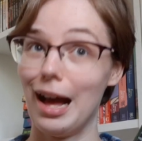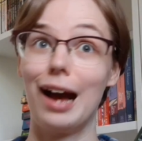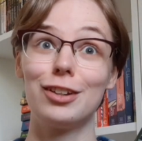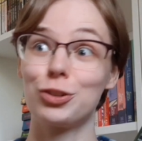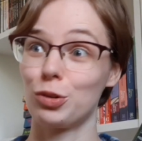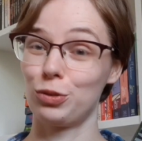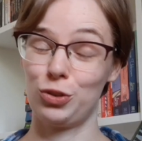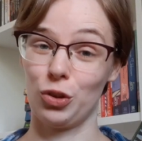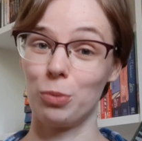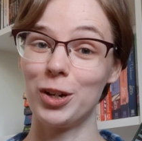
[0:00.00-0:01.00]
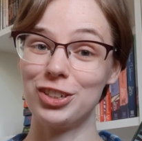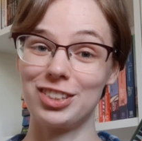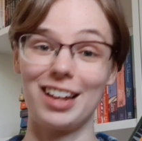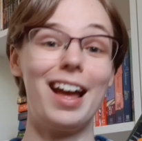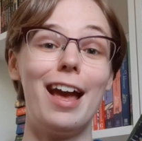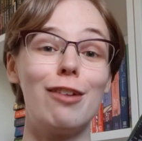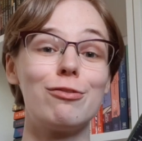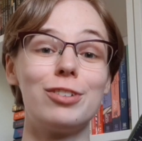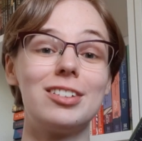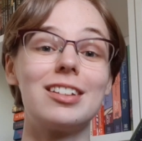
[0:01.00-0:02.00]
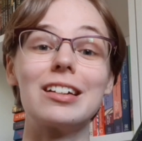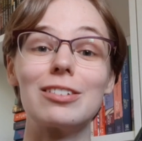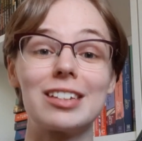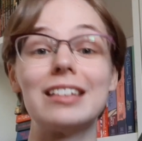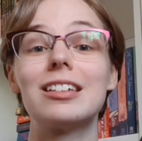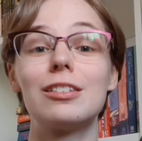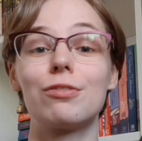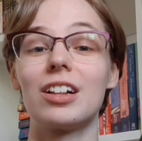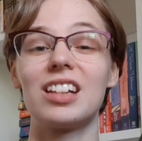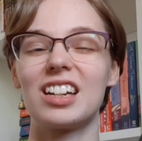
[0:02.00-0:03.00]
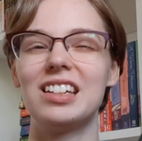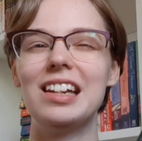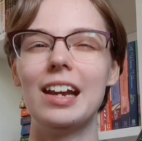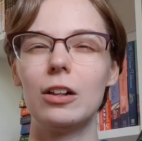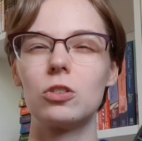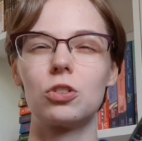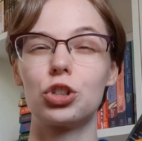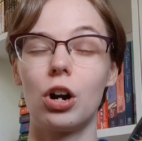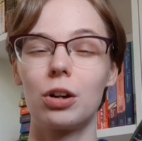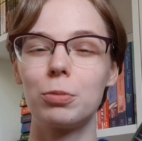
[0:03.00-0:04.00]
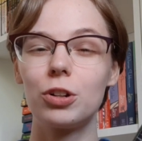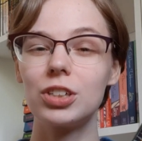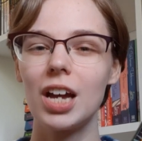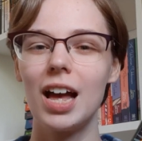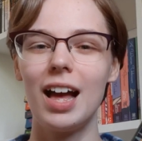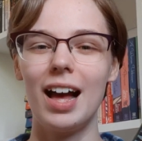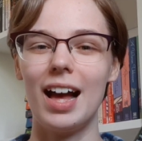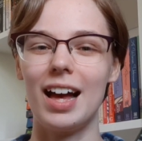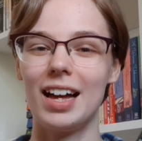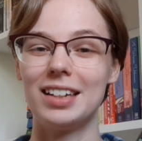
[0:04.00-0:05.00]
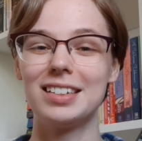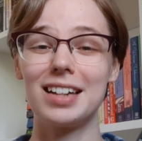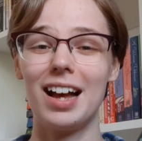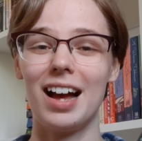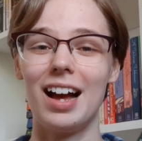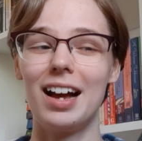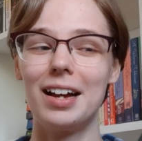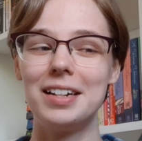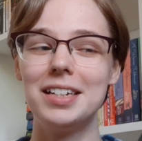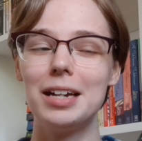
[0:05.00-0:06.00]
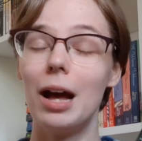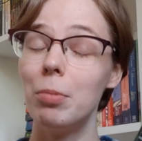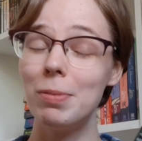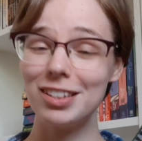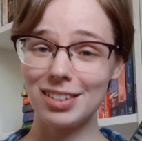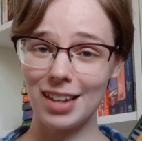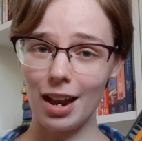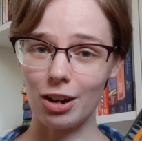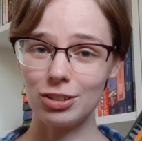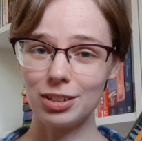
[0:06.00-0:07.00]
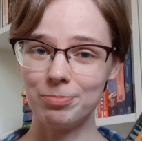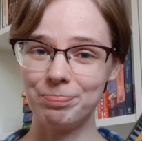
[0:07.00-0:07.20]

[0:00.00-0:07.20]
I struggled so much that every single sentence felt like nails on chalkboard, and I am a bit scared